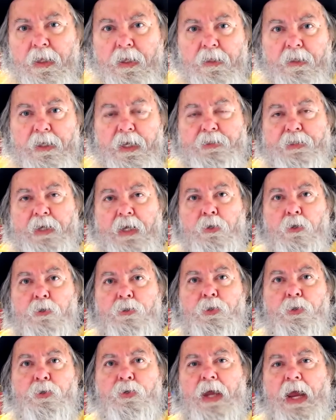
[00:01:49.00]
That's
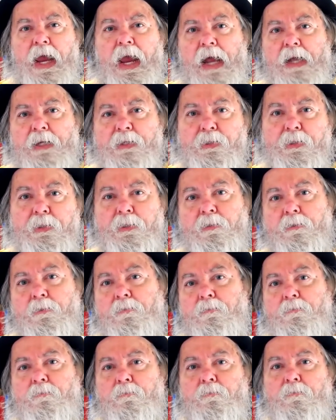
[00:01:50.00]
NO2 gas
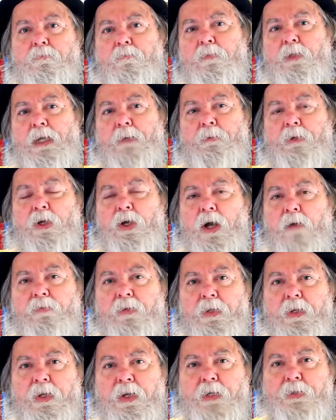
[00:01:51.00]
coming off
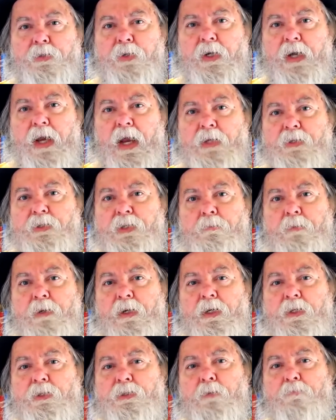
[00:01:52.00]
of the nitric acid
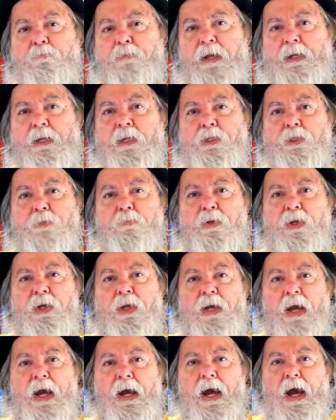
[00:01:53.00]
because the penny is
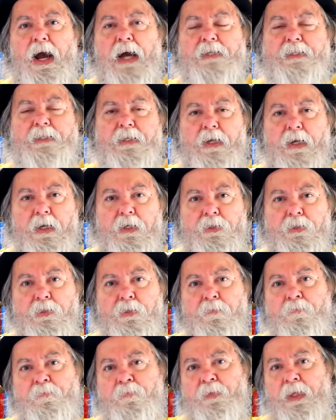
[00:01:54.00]
being oxidized.
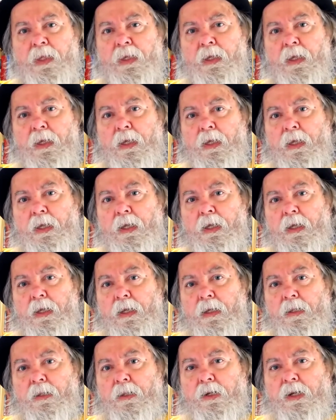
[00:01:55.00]

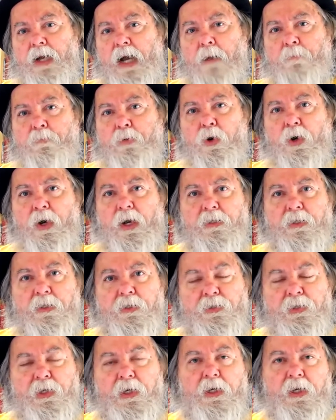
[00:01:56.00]
The copper and the
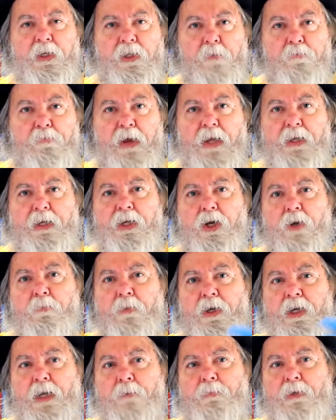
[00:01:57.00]
zinc in the penny are
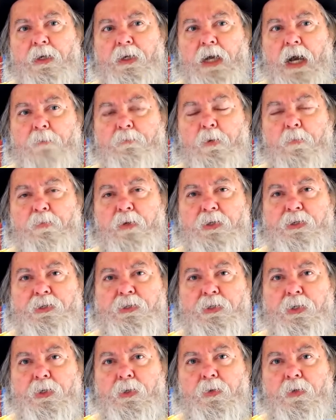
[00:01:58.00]
becoming copper
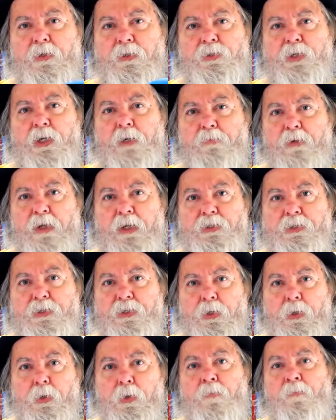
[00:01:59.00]
+2 and zinc
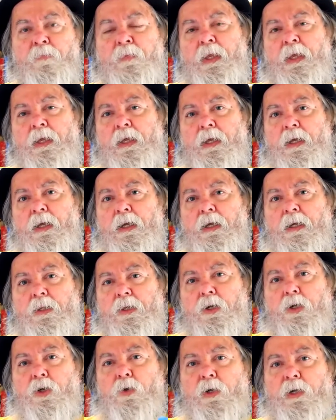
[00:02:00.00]
+2.
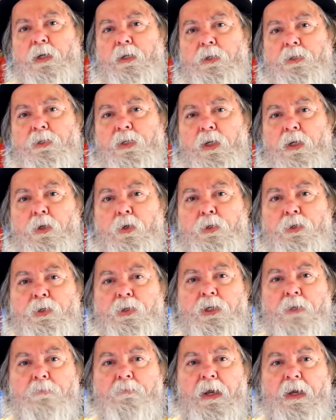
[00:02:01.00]
They're going into
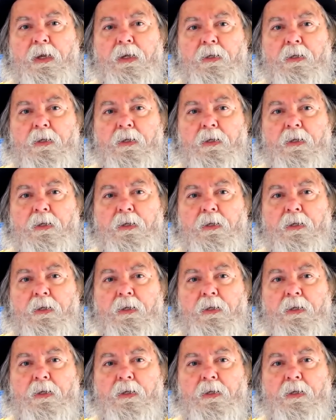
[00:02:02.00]
solution to make